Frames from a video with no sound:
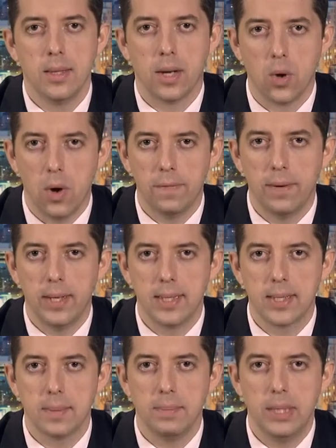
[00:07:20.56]
The
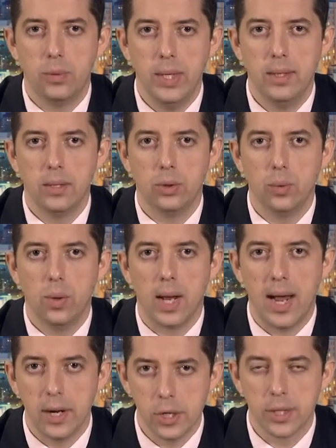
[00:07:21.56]
conflicts between the two
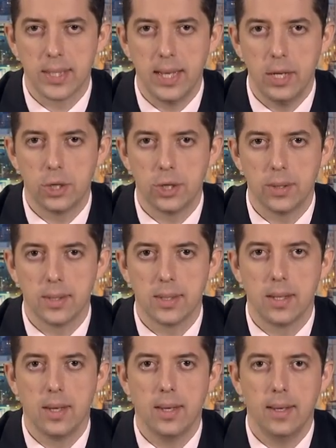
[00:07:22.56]
largest
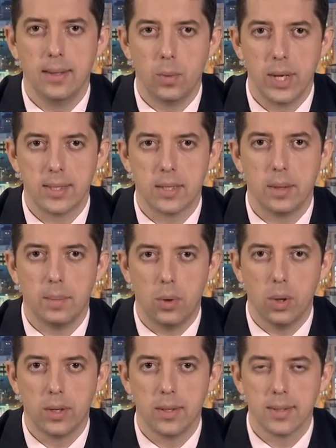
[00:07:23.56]
nations in the Western
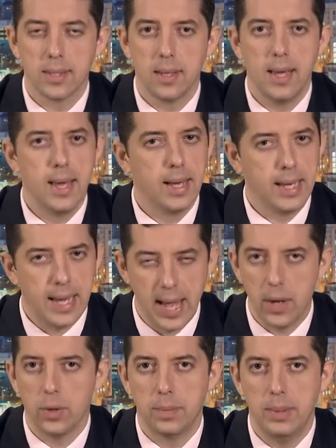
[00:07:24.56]
Balkans
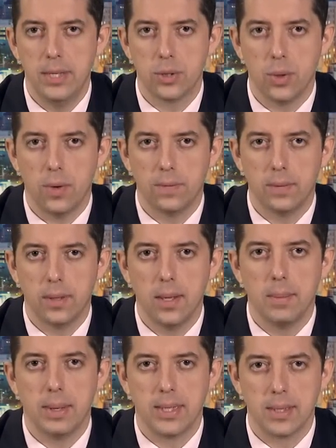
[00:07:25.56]
cannot be solved
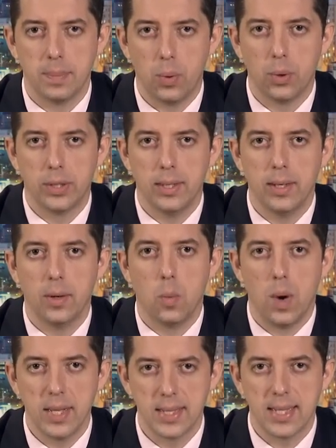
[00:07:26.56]
by supporting
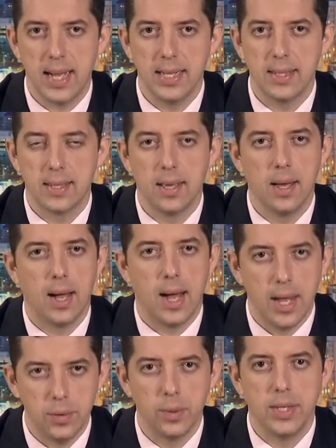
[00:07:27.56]
one side's
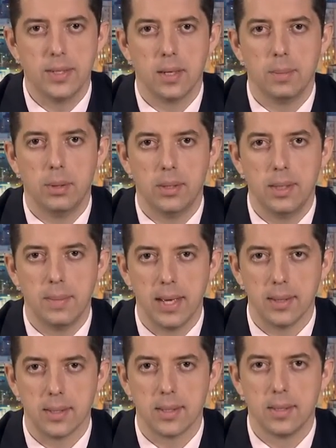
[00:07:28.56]
unreasonable
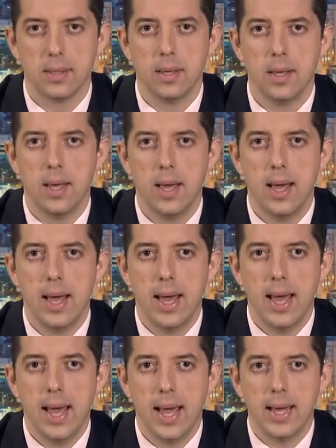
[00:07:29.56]
demands
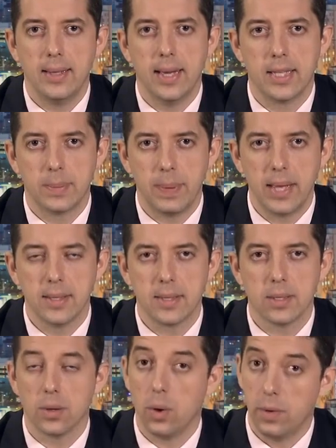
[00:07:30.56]
at the
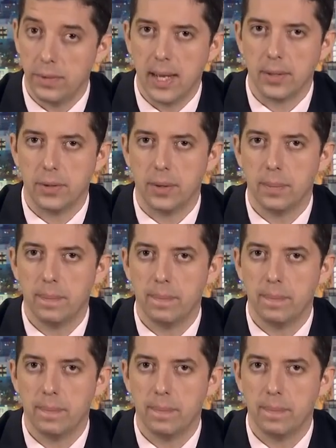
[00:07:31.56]
expense of the other.